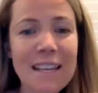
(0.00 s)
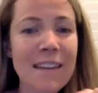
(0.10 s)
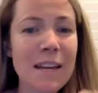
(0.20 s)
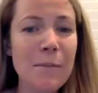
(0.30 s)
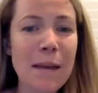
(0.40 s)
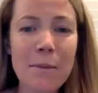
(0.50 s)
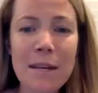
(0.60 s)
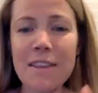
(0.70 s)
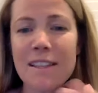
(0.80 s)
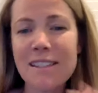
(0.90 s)
and then
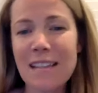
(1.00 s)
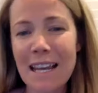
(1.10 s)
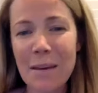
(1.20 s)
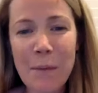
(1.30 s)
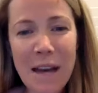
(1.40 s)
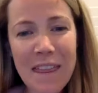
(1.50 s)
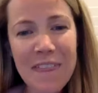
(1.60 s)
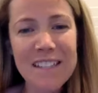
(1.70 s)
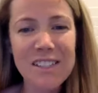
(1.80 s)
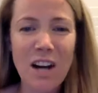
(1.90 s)
maybe the second month
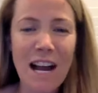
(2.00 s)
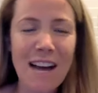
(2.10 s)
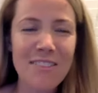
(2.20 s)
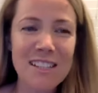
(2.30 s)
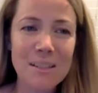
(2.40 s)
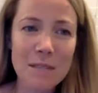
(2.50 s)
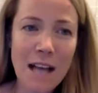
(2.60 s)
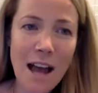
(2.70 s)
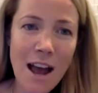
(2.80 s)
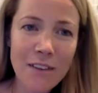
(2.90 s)
they start having some
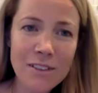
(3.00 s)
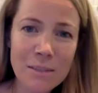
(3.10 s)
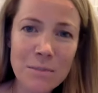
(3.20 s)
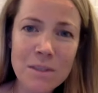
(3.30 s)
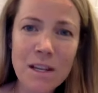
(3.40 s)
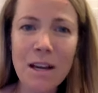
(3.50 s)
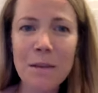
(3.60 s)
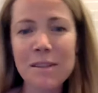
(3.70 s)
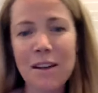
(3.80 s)
die off symptoms.